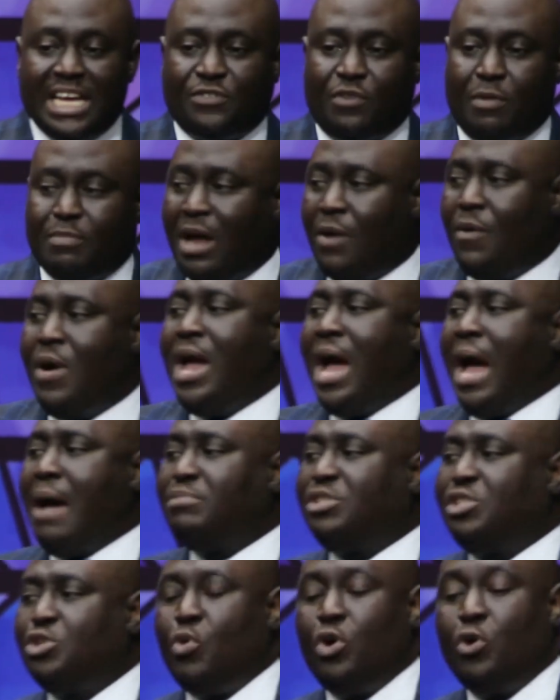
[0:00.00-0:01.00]
years from now,
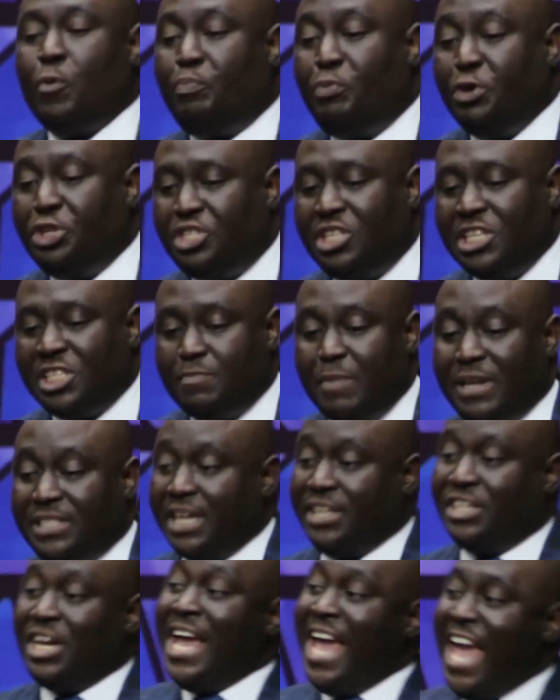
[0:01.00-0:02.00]
I'm still going to preach this
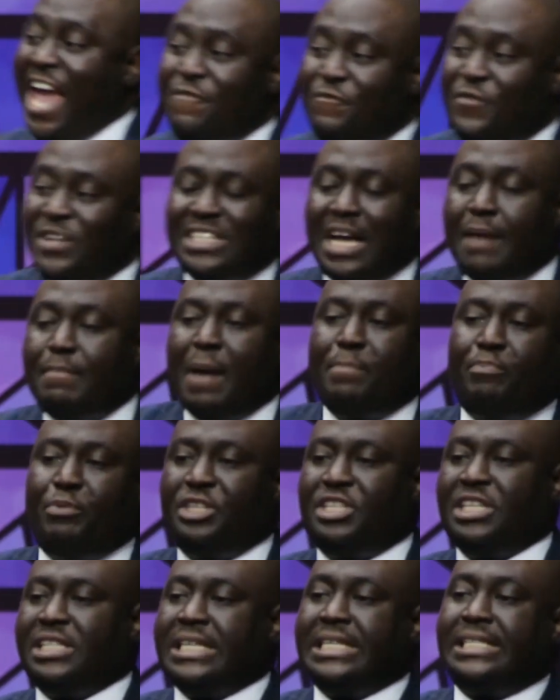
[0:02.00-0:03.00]
message. Every time I
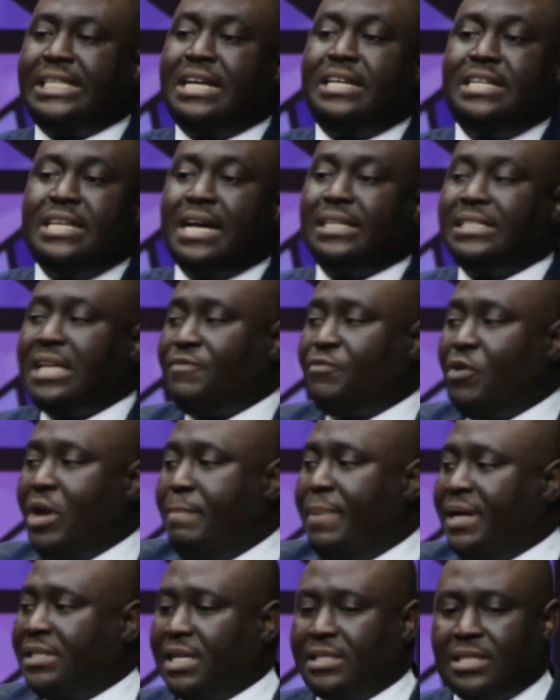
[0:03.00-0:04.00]
preach it, it's a rehearsal for
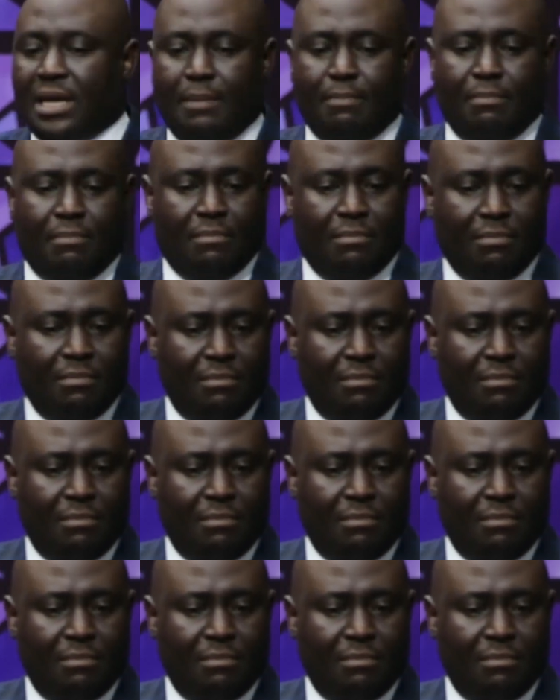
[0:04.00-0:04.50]
a better time.